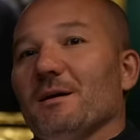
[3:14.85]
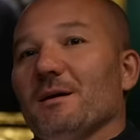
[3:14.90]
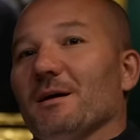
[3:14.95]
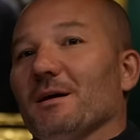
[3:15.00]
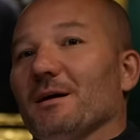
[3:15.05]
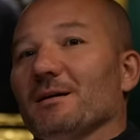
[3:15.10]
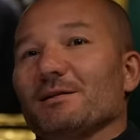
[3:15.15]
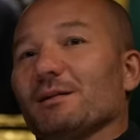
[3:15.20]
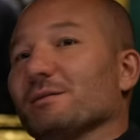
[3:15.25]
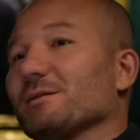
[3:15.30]

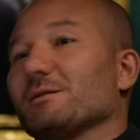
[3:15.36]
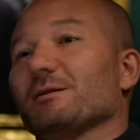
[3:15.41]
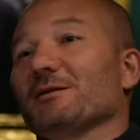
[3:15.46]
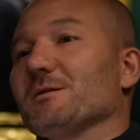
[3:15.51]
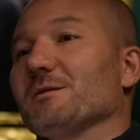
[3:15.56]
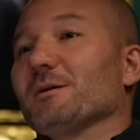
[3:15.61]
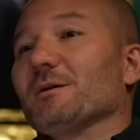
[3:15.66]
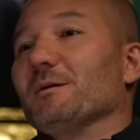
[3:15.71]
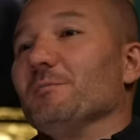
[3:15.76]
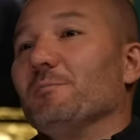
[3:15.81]
Because that's
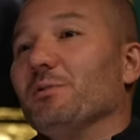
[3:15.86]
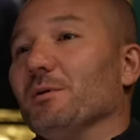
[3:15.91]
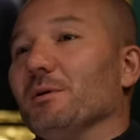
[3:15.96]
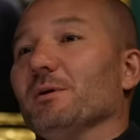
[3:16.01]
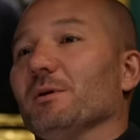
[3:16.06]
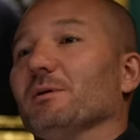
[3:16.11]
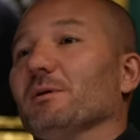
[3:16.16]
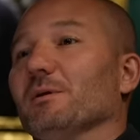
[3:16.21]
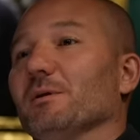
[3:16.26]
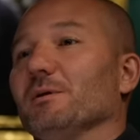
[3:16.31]
just a
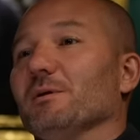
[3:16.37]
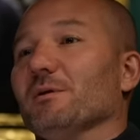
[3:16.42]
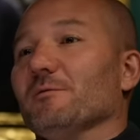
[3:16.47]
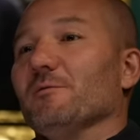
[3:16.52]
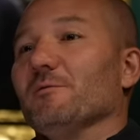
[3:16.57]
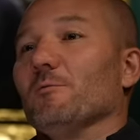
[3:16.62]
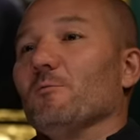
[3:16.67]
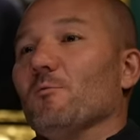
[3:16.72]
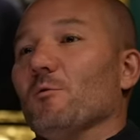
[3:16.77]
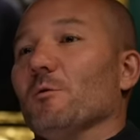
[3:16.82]
completely
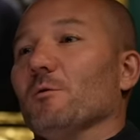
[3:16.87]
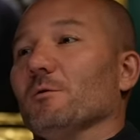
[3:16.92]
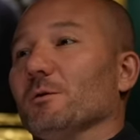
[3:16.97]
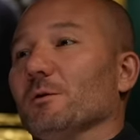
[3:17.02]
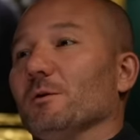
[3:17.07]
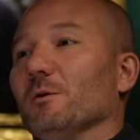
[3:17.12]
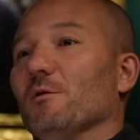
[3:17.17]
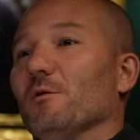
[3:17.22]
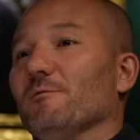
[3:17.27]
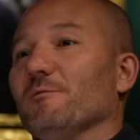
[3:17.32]
different world sure.
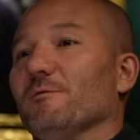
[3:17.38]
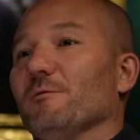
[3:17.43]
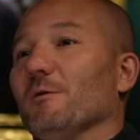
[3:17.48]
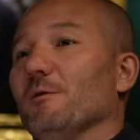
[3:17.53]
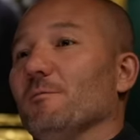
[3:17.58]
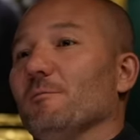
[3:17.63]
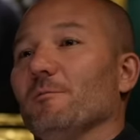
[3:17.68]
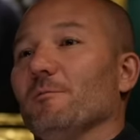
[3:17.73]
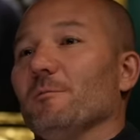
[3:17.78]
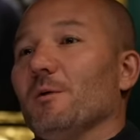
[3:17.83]
to go
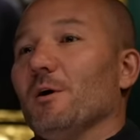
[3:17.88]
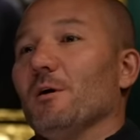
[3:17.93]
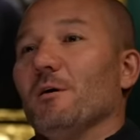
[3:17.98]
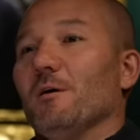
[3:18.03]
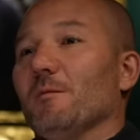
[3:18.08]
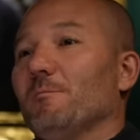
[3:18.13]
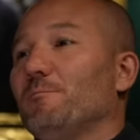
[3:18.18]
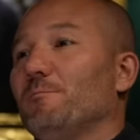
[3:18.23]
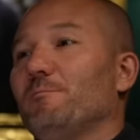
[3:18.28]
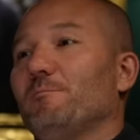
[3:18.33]
from,
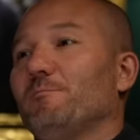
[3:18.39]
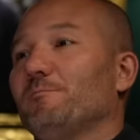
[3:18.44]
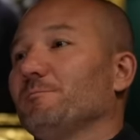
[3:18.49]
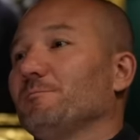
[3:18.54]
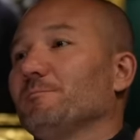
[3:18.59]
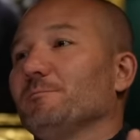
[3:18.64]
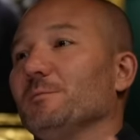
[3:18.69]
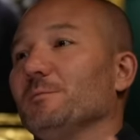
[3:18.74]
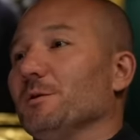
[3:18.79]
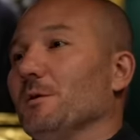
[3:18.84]
uh,
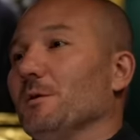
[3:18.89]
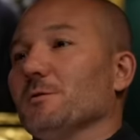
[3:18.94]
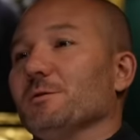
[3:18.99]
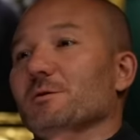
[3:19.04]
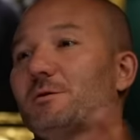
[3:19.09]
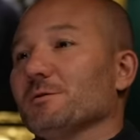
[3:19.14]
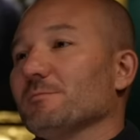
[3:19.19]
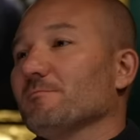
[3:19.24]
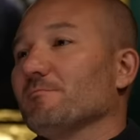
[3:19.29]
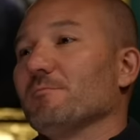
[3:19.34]
you know,
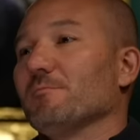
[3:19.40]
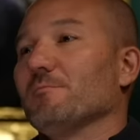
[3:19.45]
just